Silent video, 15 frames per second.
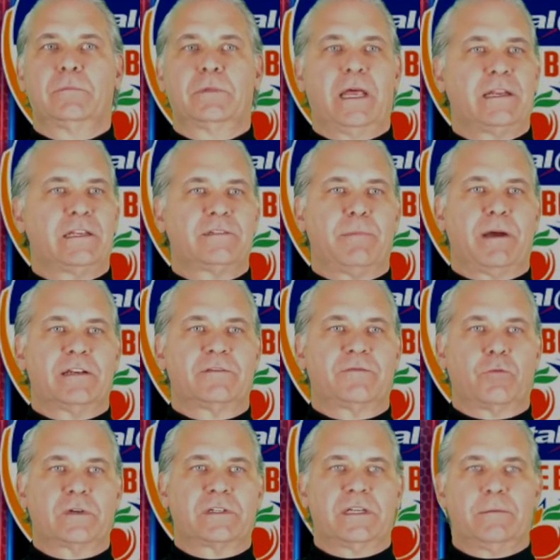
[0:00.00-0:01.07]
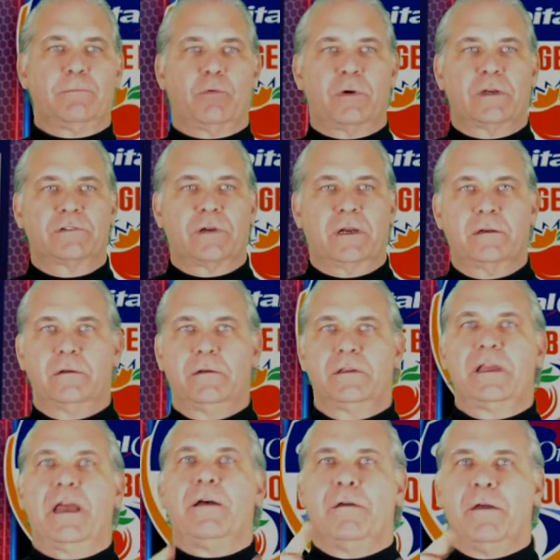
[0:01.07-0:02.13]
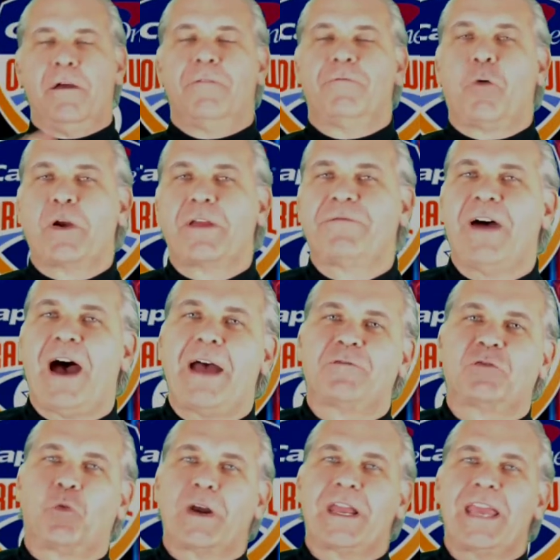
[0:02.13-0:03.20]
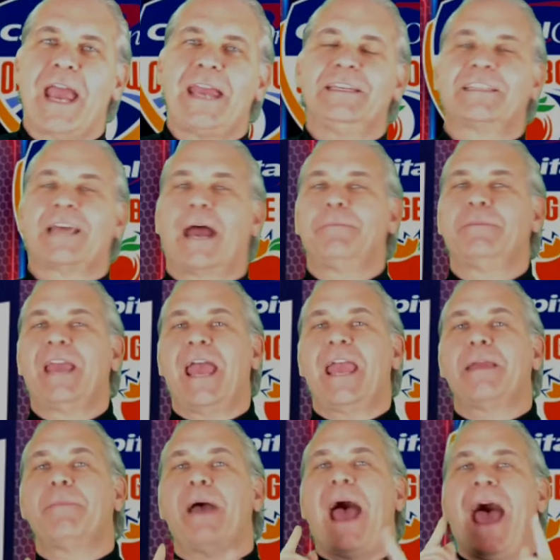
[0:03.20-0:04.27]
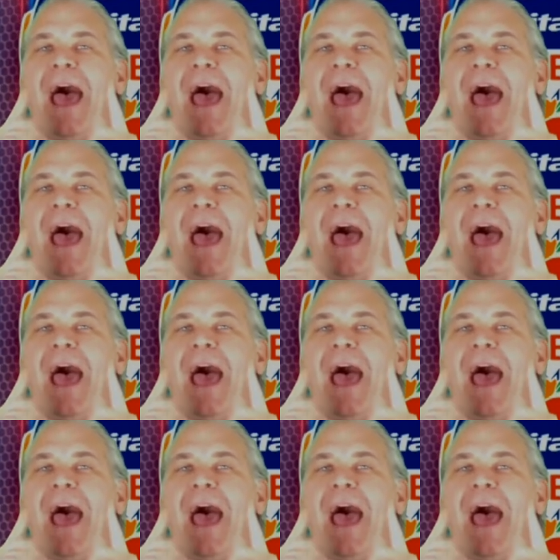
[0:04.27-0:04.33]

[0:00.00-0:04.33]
That is minus 14 points, right? Yeah, 45-28 type game.